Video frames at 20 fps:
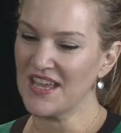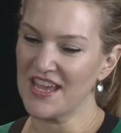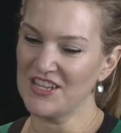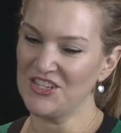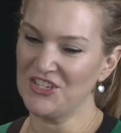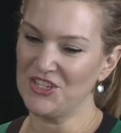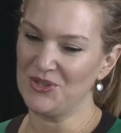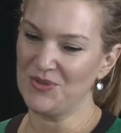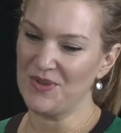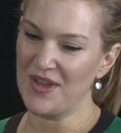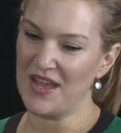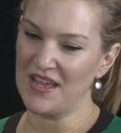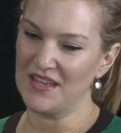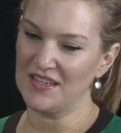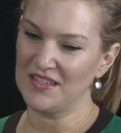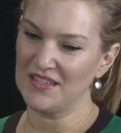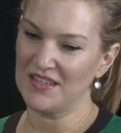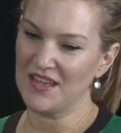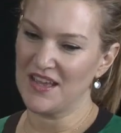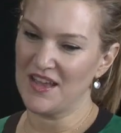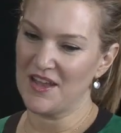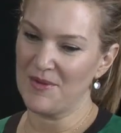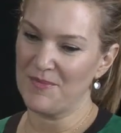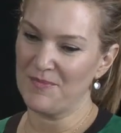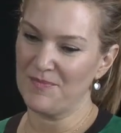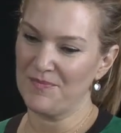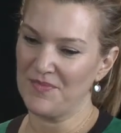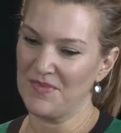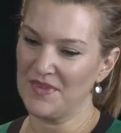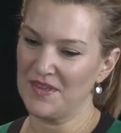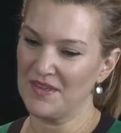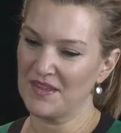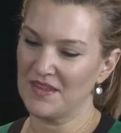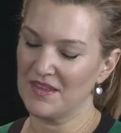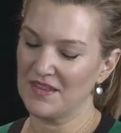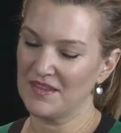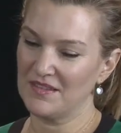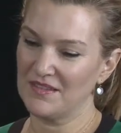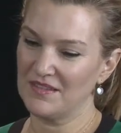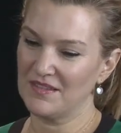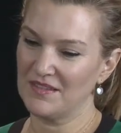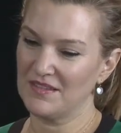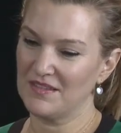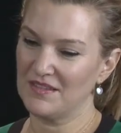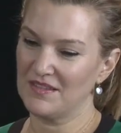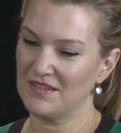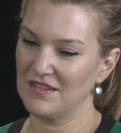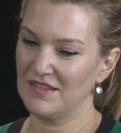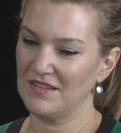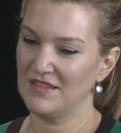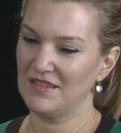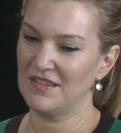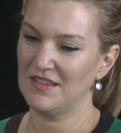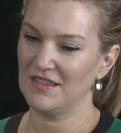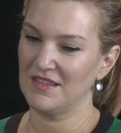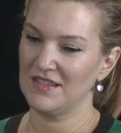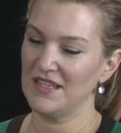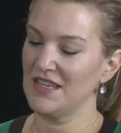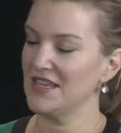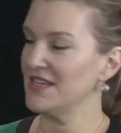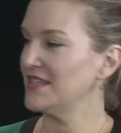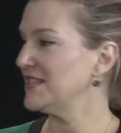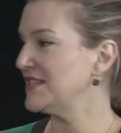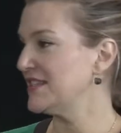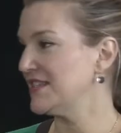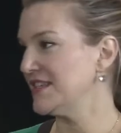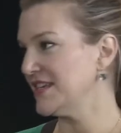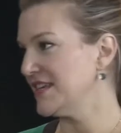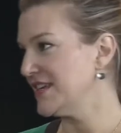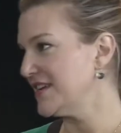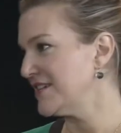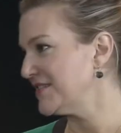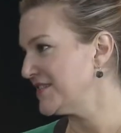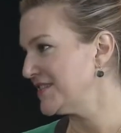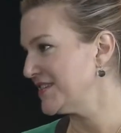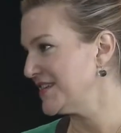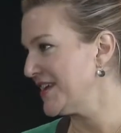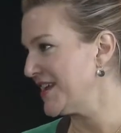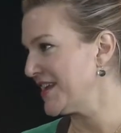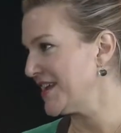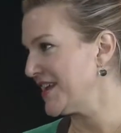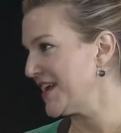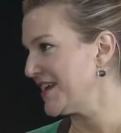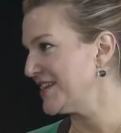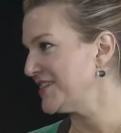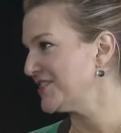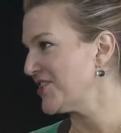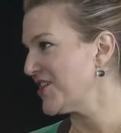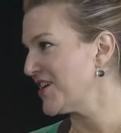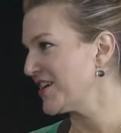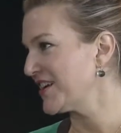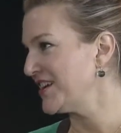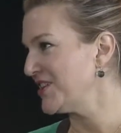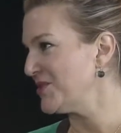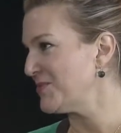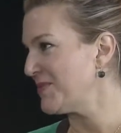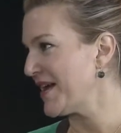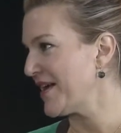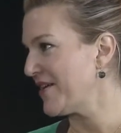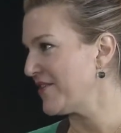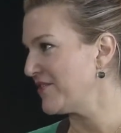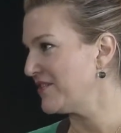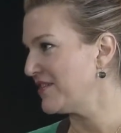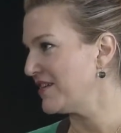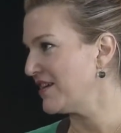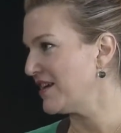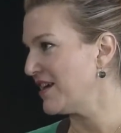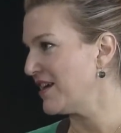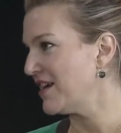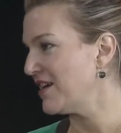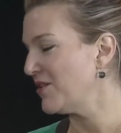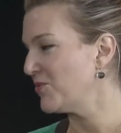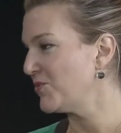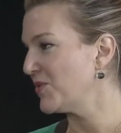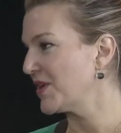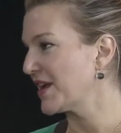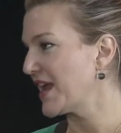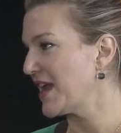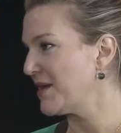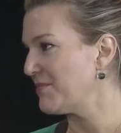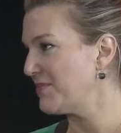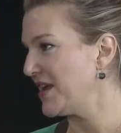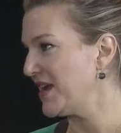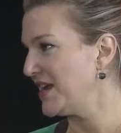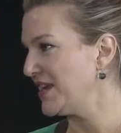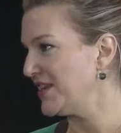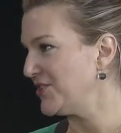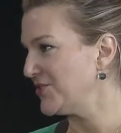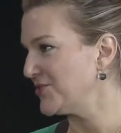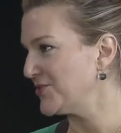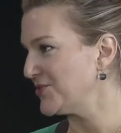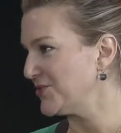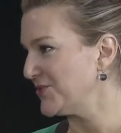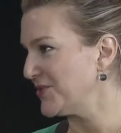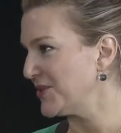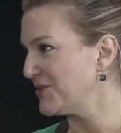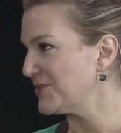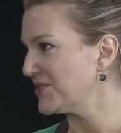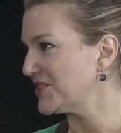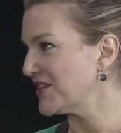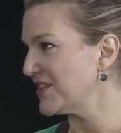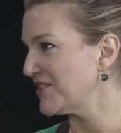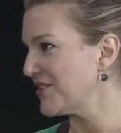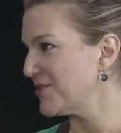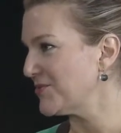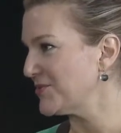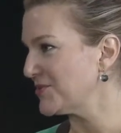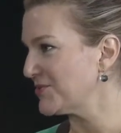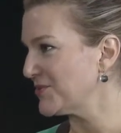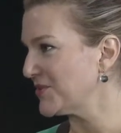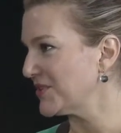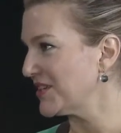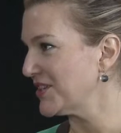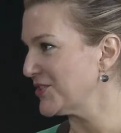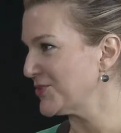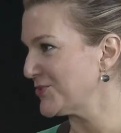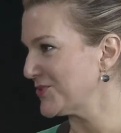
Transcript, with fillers: to catch you at the DNC on CNN talking about what campaigning you're doing, which I thought was really